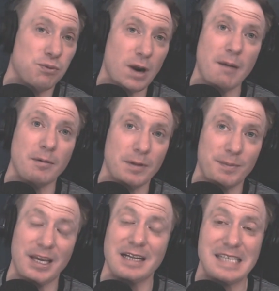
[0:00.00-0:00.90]
that will
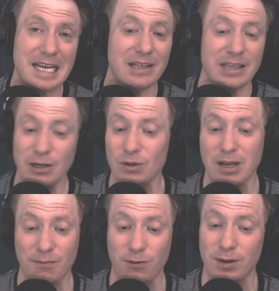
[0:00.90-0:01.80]
probably be, I take
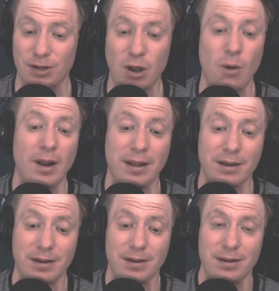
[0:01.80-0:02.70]
a little comfort in
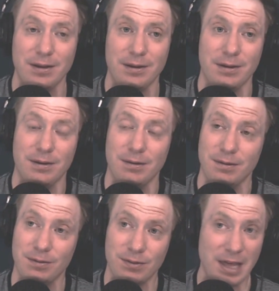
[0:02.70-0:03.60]
knowing
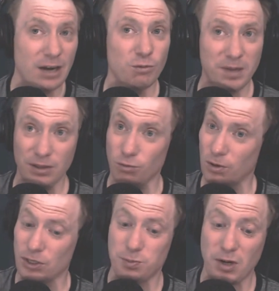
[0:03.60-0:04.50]
that'll
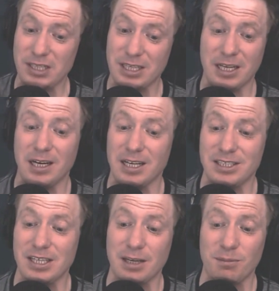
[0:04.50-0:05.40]
be the worst
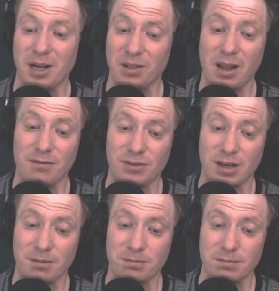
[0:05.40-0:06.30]
president I see in my
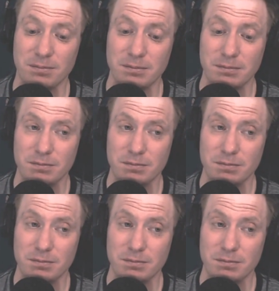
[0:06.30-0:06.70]
lifetime.